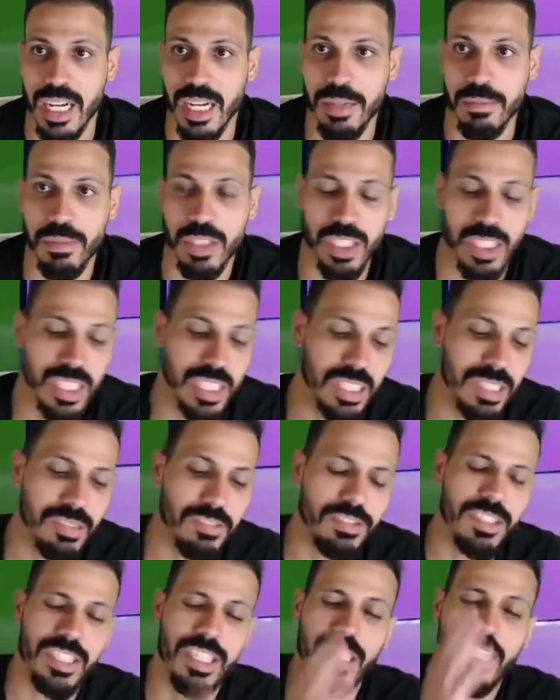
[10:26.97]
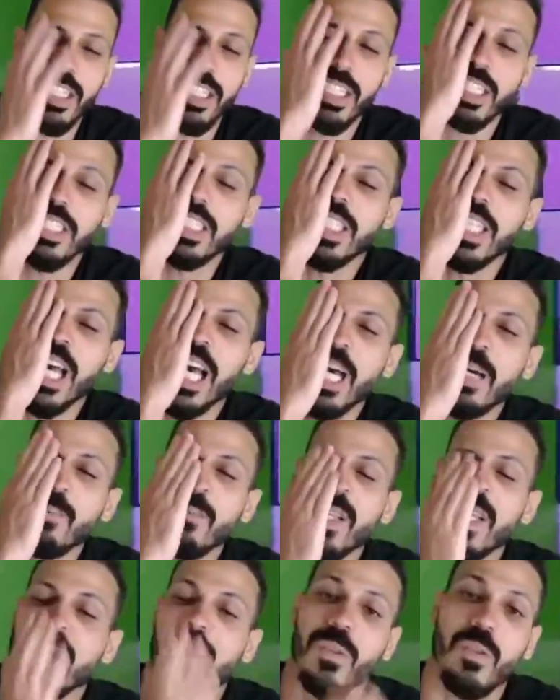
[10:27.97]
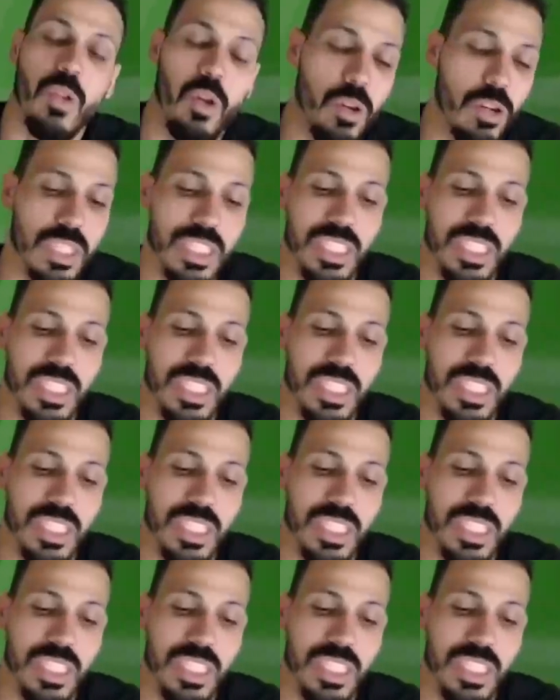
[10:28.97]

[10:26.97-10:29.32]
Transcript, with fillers: I'm just here for a good time, not a long